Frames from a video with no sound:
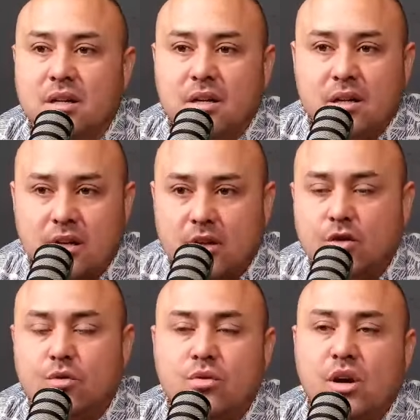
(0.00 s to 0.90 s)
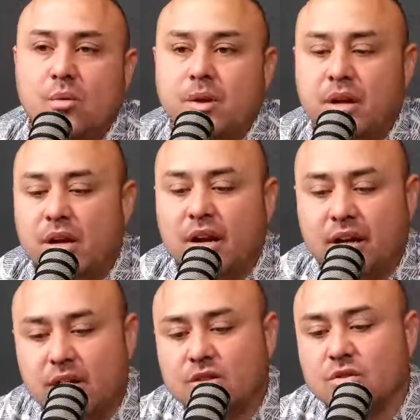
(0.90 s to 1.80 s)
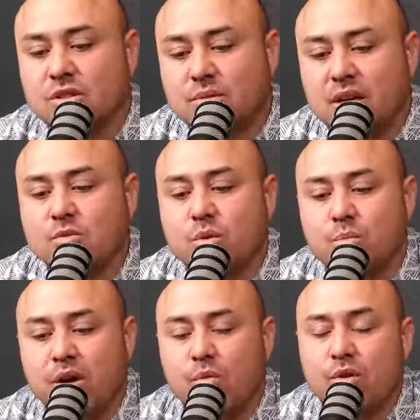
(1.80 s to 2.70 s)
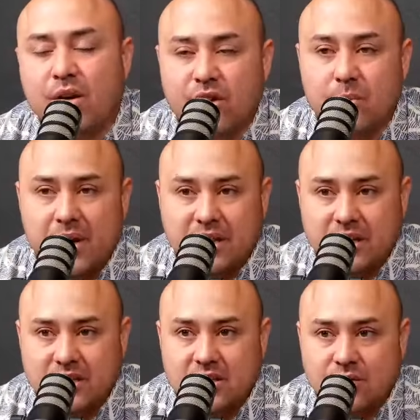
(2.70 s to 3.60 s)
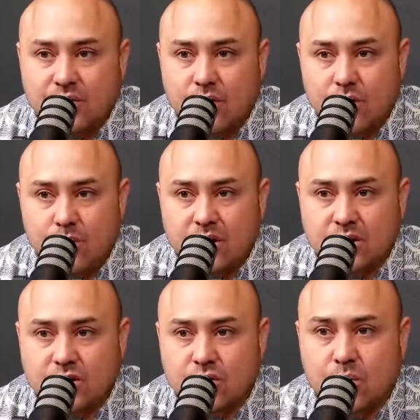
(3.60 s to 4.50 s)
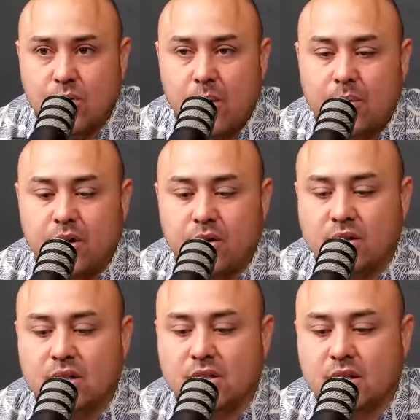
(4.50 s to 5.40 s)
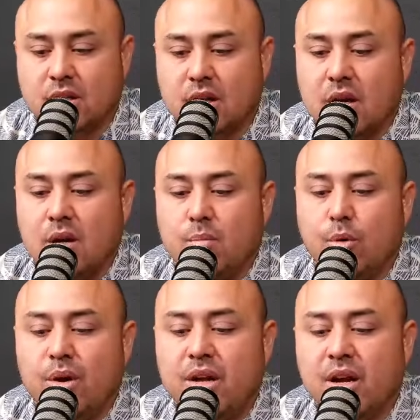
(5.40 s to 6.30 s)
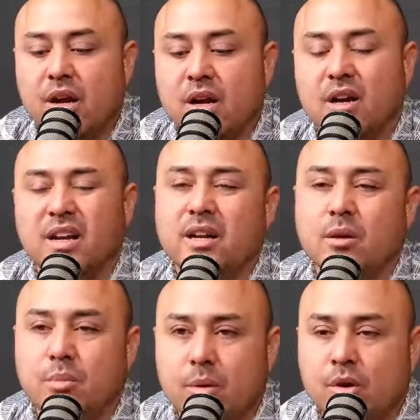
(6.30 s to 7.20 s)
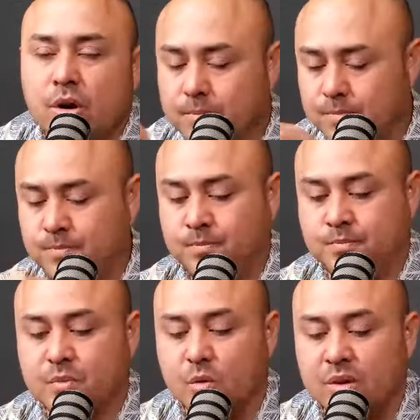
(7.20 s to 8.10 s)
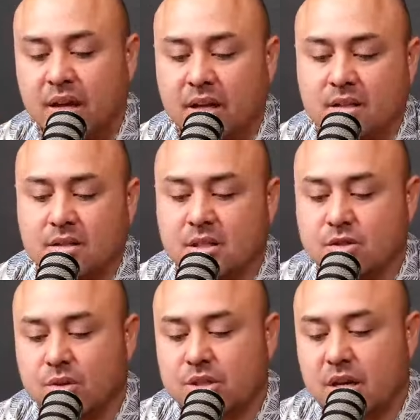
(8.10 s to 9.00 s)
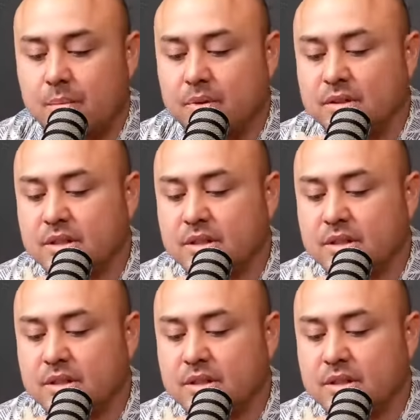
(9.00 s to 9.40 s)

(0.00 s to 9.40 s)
You tell me, like, so sometimes we break. We're never going to make the decision for you because it's your property, your decision. But we can kind of lead a bit more when that situation happens.